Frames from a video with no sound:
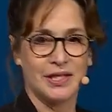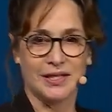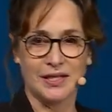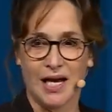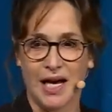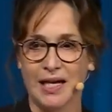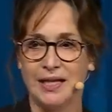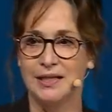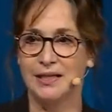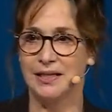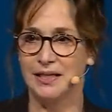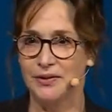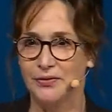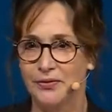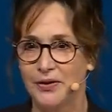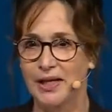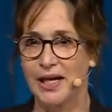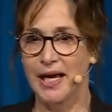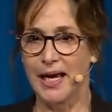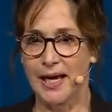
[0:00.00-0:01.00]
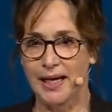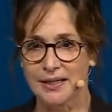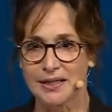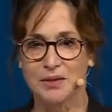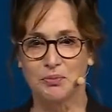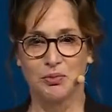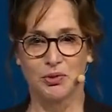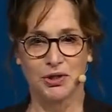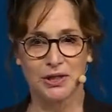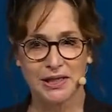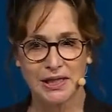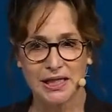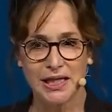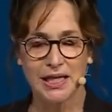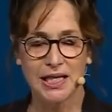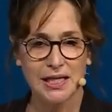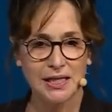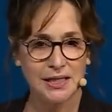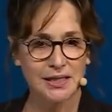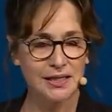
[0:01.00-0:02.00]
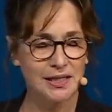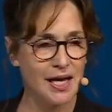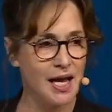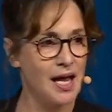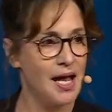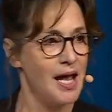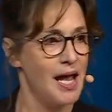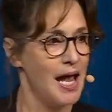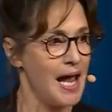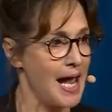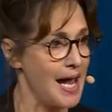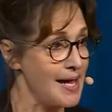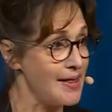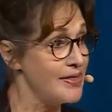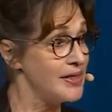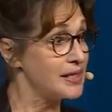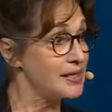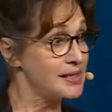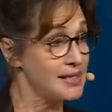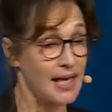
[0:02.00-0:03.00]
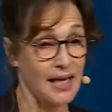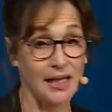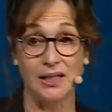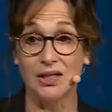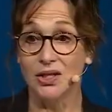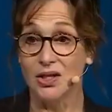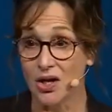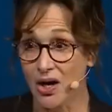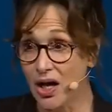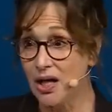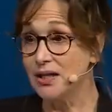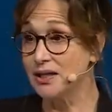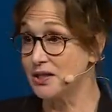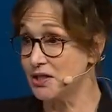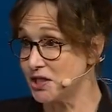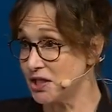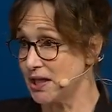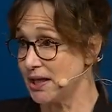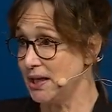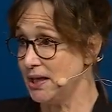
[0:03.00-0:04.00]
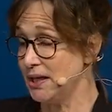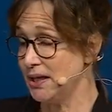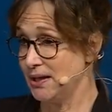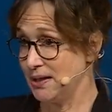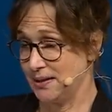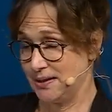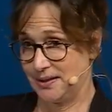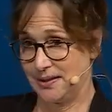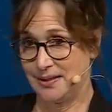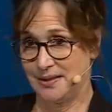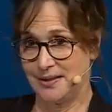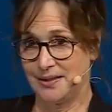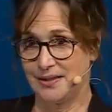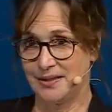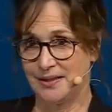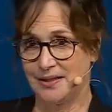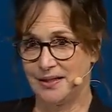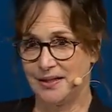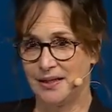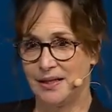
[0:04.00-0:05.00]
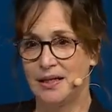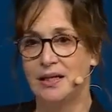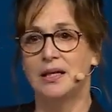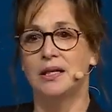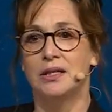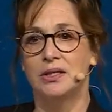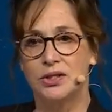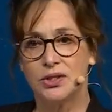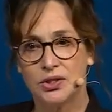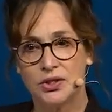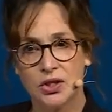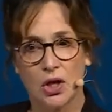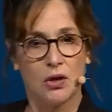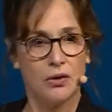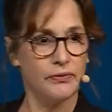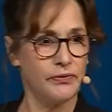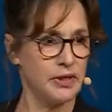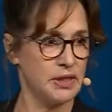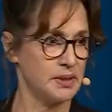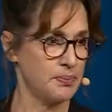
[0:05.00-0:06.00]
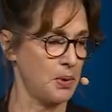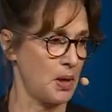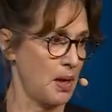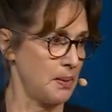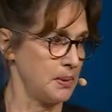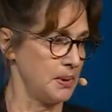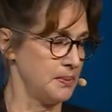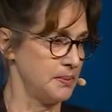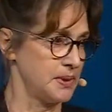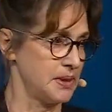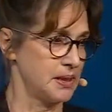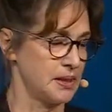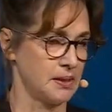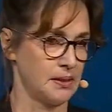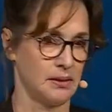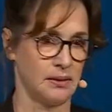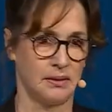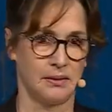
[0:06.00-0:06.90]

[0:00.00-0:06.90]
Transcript: the scientific expertise and the technology to solve these problems.